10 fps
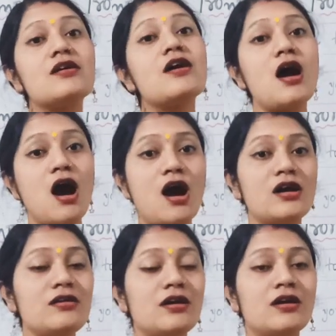
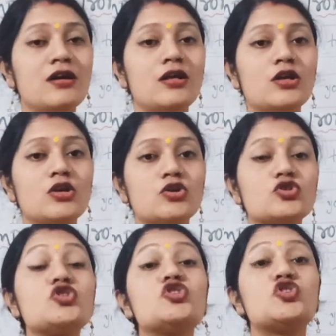car,
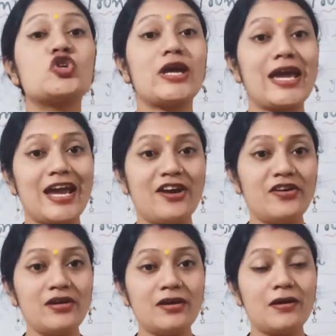
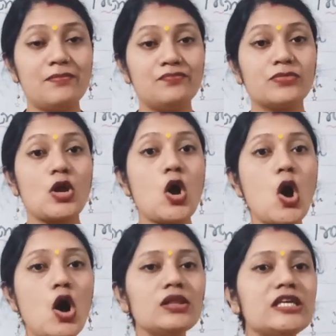chair,
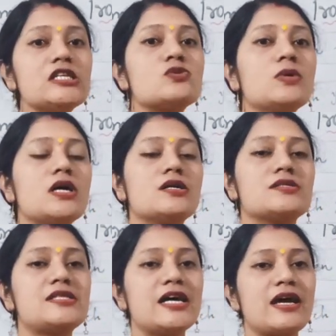all these
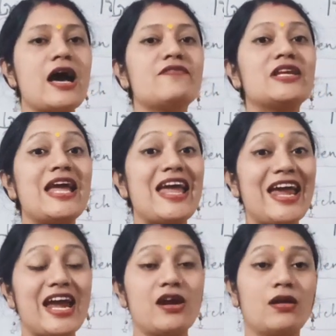words that have an
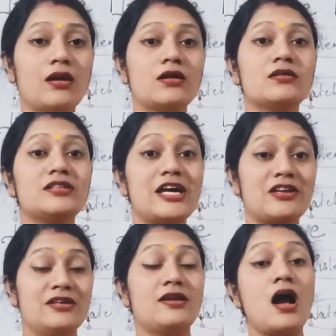air,
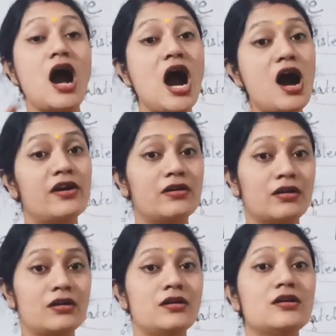that an R,
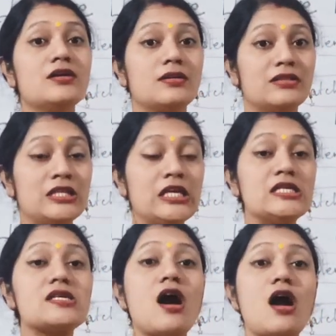
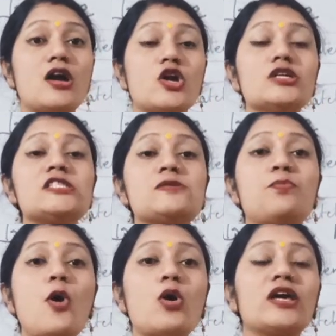these are not
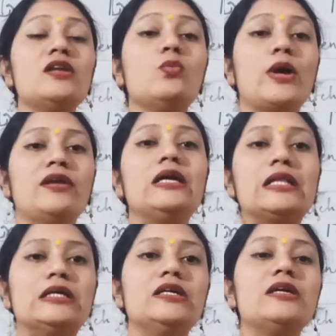spoken very
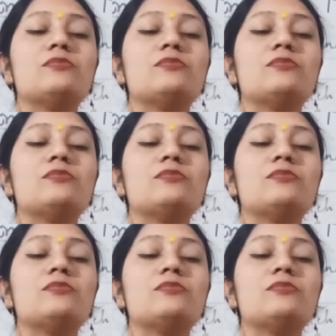clearly